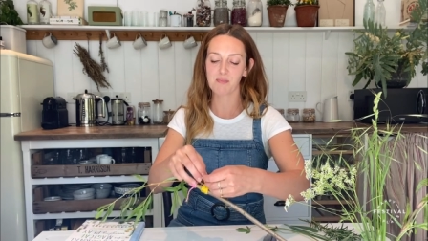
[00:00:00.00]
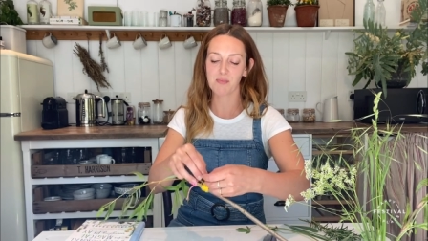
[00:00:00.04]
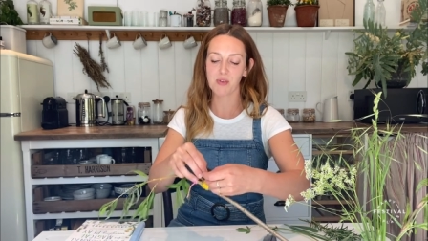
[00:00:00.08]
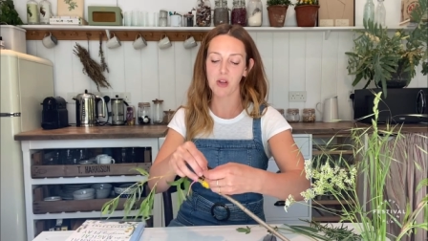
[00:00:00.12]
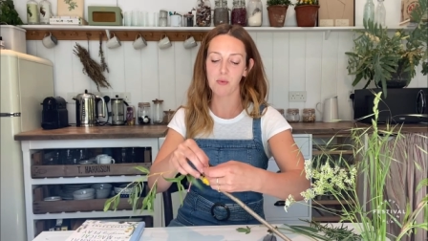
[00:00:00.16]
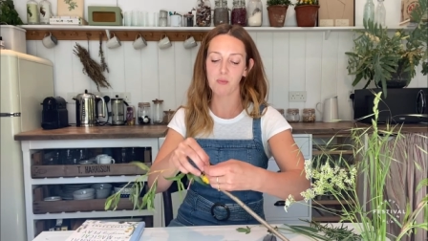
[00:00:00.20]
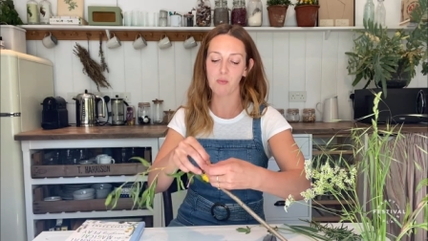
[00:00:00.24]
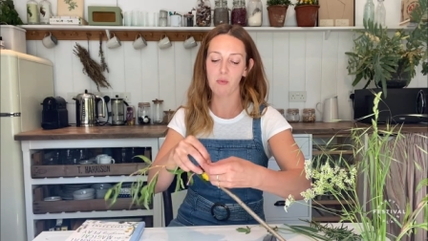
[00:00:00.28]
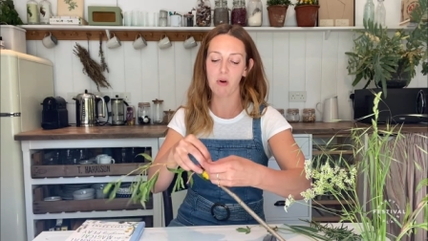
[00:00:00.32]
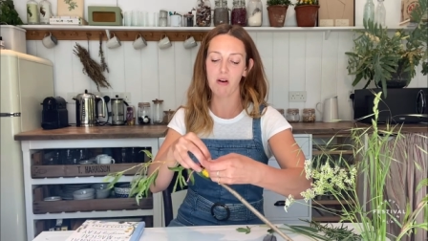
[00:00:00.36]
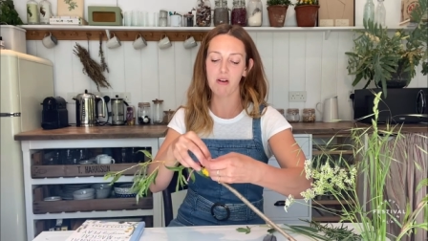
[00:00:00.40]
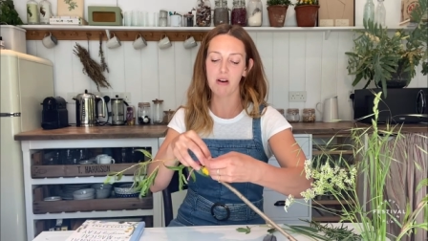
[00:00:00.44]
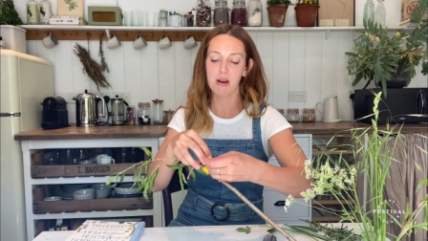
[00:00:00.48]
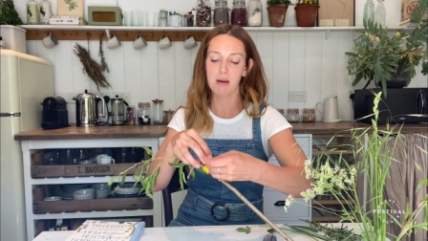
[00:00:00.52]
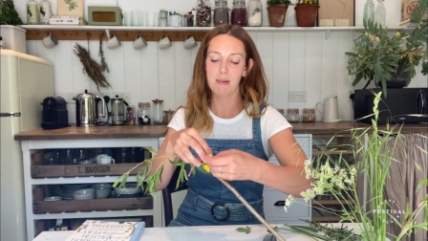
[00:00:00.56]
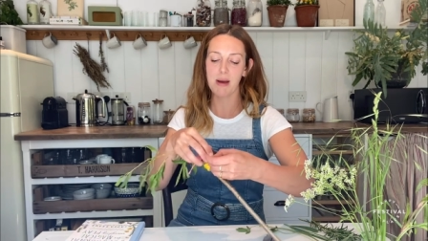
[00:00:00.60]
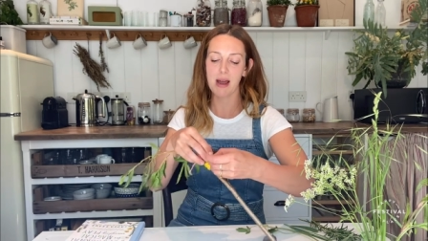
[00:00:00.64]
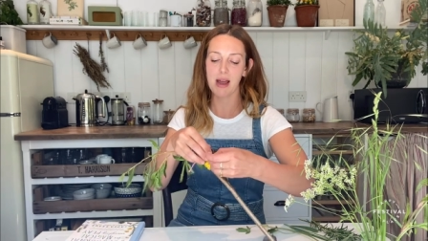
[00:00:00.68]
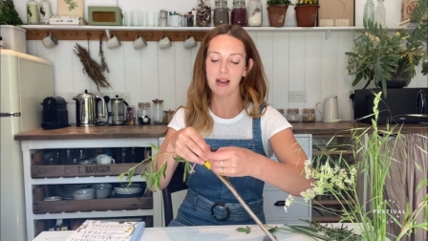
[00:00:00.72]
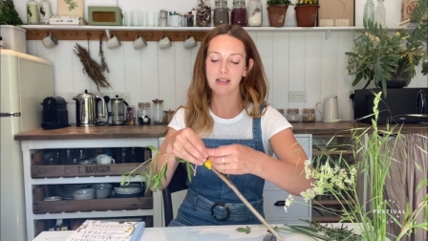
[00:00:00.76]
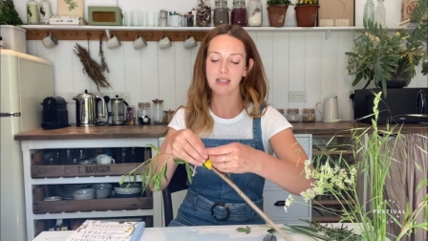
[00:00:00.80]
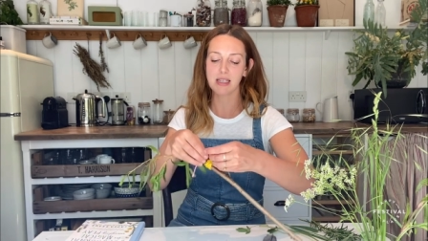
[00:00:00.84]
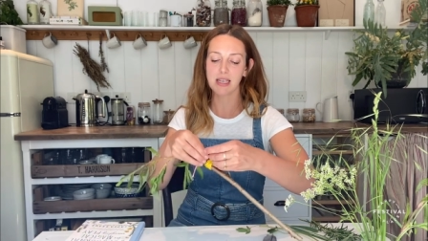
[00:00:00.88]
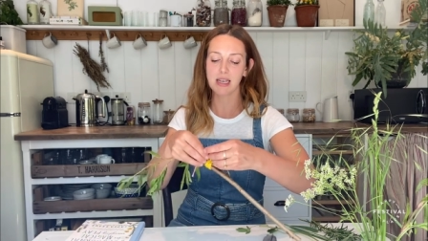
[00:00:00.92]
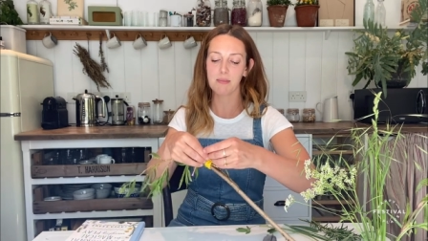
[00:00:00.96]
don't worry
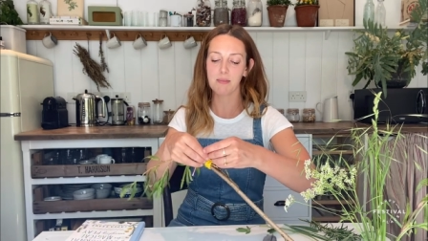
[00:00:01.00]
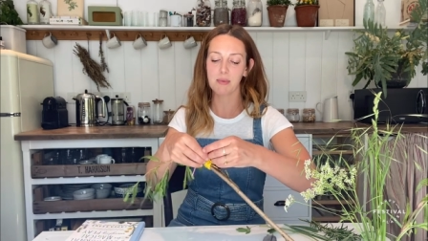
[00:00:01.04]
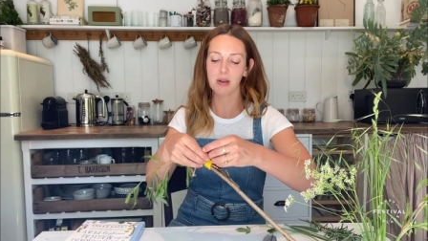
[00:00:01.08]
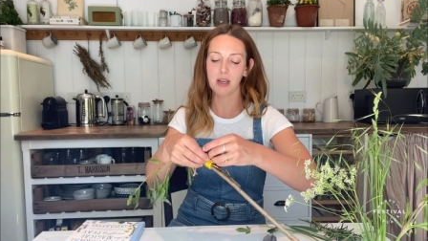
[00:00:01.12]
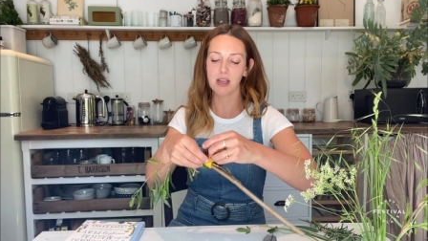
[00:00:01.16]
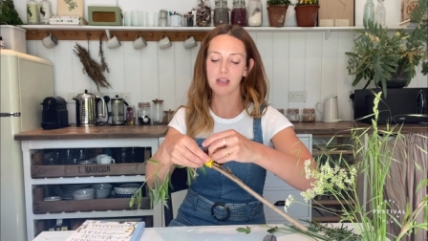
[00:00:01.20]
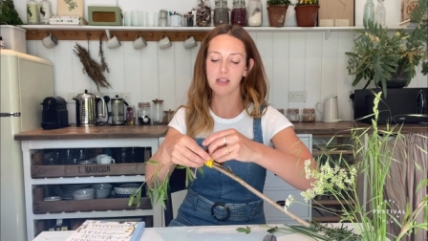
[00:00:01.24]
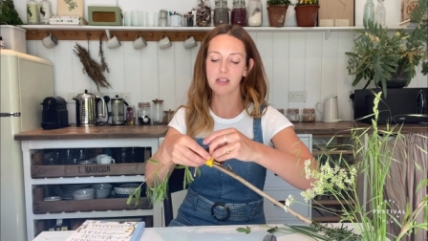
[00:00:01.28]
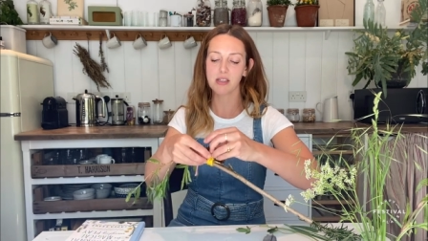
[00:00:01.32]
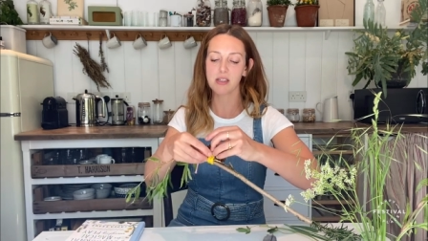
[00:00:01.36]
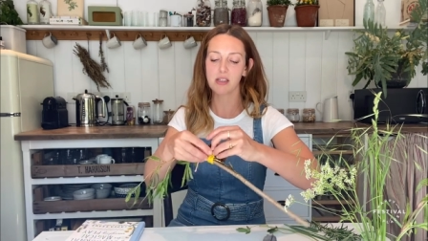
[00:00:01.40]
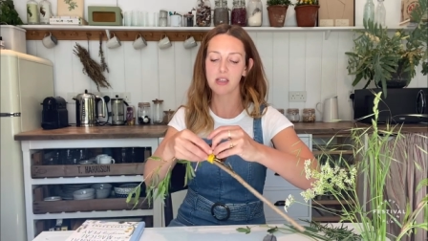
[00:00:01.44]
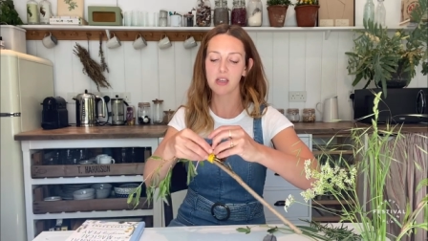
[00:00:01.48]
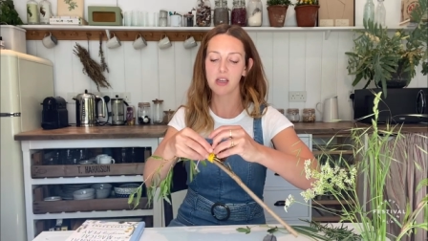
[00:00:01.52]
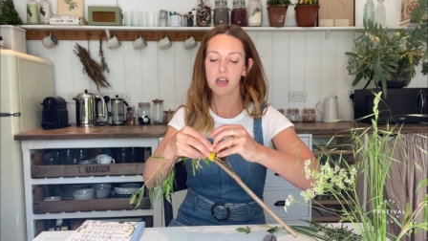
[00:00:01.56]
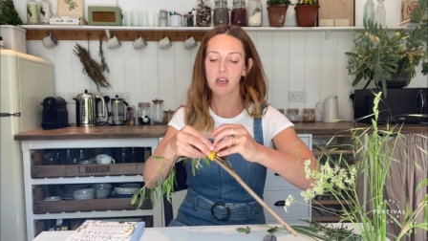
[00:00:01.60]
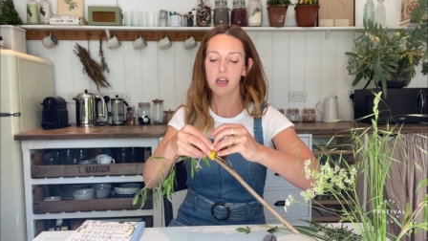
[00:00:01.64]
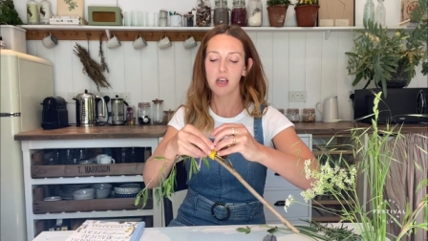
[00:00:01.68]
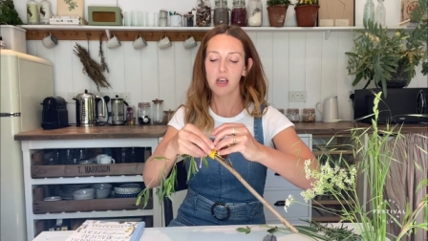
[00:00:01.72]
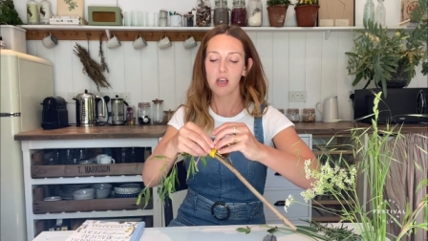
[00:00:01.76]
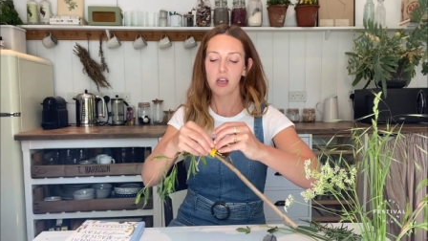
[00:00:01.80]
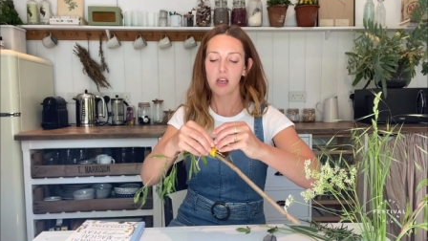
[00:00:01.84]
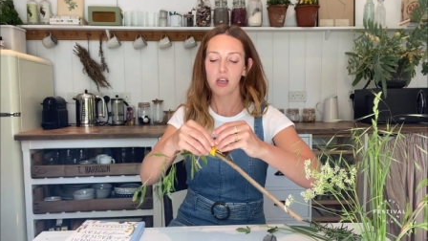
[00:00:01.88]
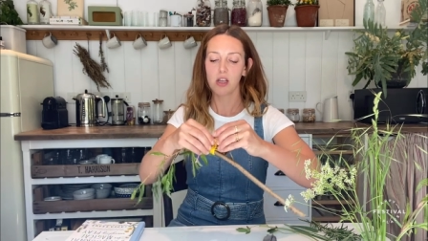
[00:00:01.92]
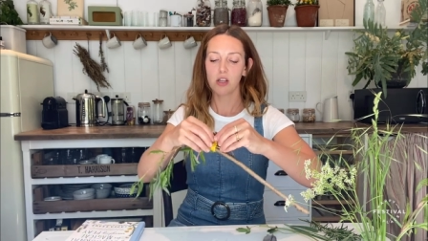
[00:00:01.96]
about it because
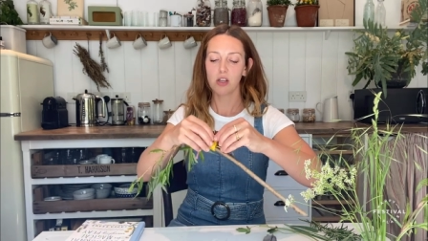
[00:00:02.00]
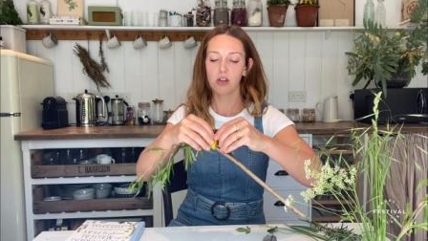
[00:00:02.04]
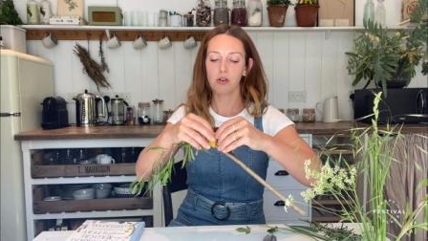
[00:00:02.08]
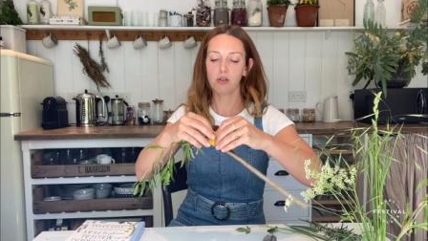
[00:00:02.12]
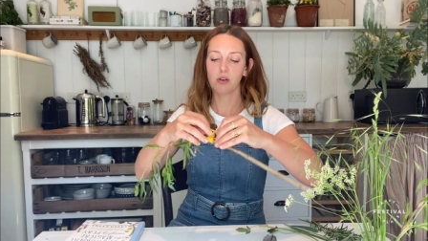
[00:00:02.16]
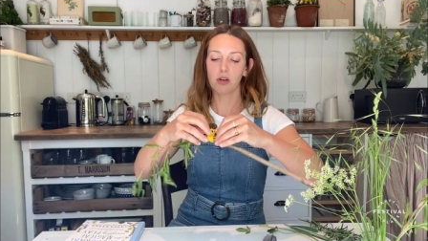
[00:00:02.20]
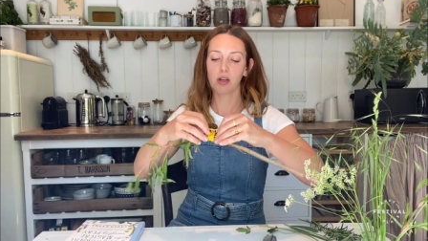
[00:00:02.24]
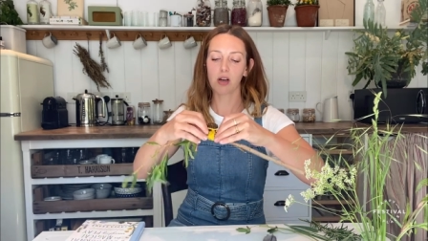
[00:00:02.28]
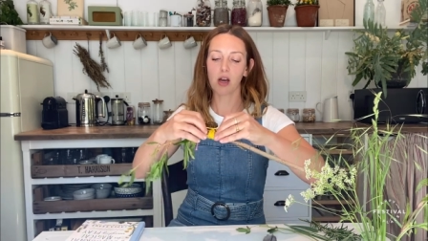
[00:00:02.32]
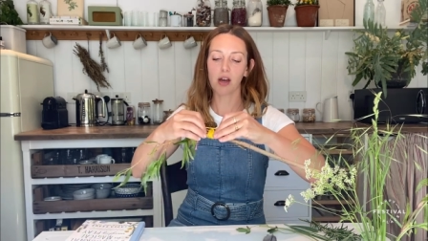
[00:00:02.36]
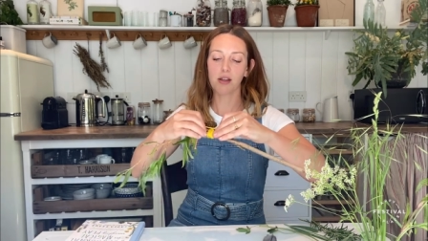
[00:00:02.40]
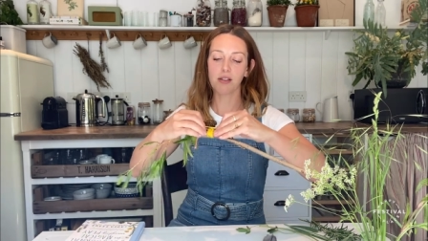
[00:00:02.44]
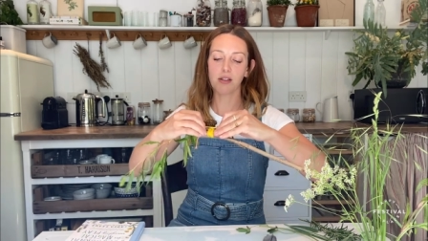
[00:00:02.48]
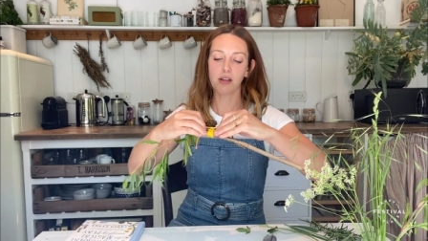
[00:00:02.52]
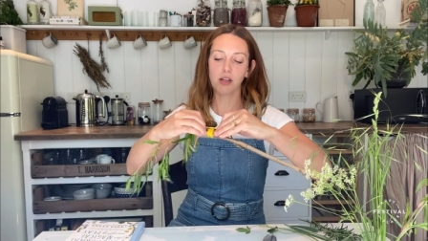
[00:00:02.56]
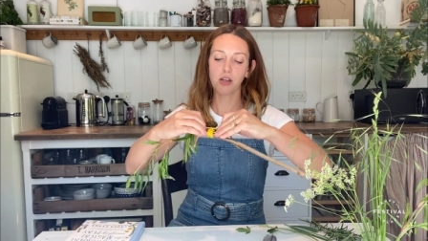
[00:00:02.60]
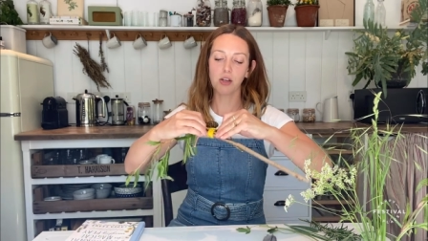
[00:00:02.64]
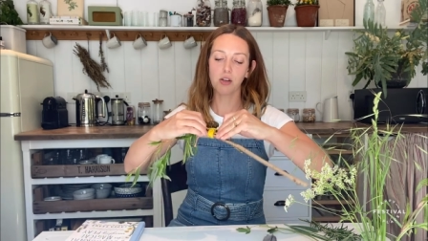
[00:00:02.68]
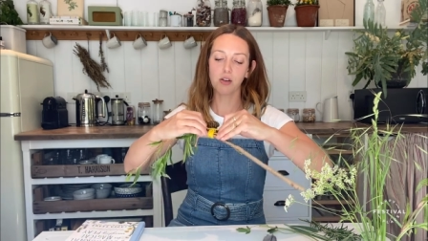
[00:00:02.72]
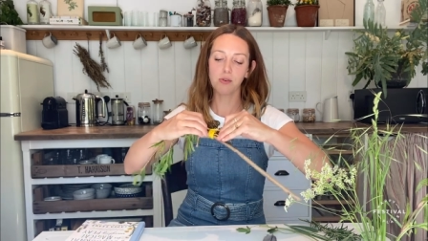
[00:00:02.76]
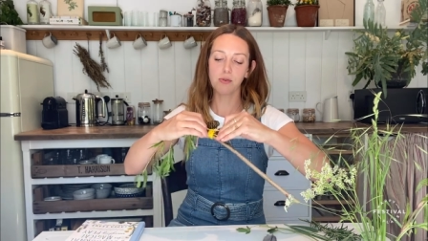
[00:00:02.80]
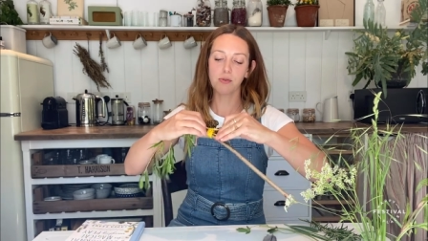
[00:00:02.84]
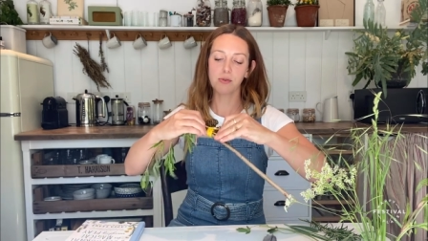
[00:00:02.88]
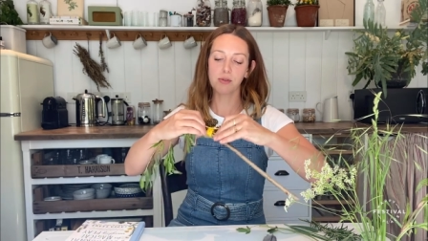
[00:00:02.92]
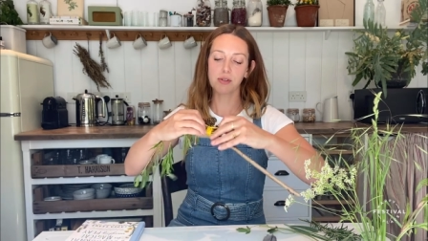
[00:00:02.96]
you can either
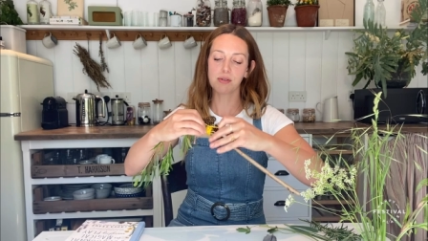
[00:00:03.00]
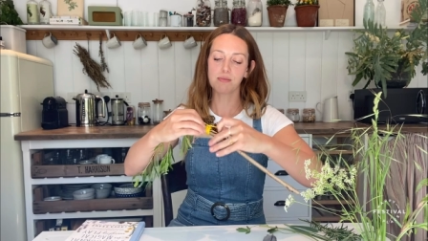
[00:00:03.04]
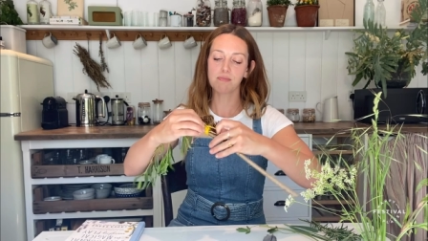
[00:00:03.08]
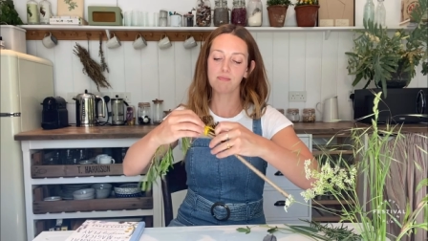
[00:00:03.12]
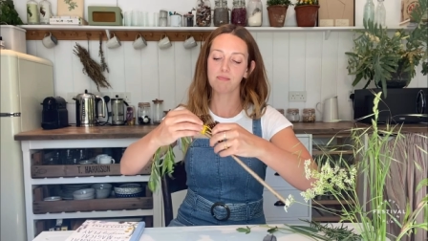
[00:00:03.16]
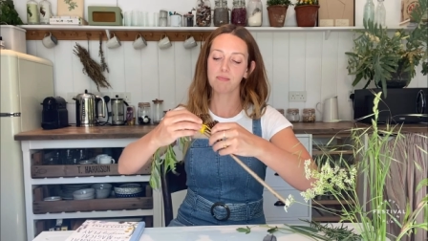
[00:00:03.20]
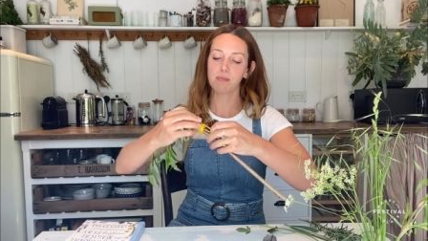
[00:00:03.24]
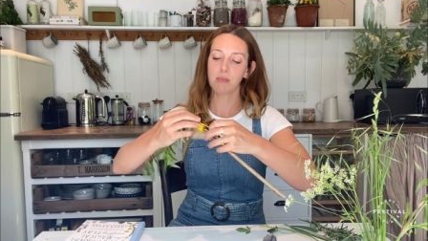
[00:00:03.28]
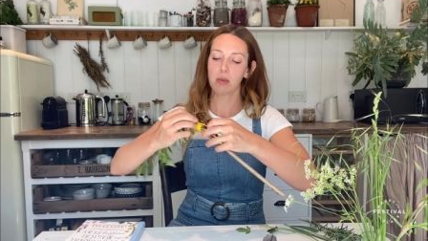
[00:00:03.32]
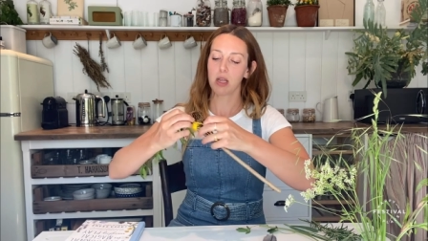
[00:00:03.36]
use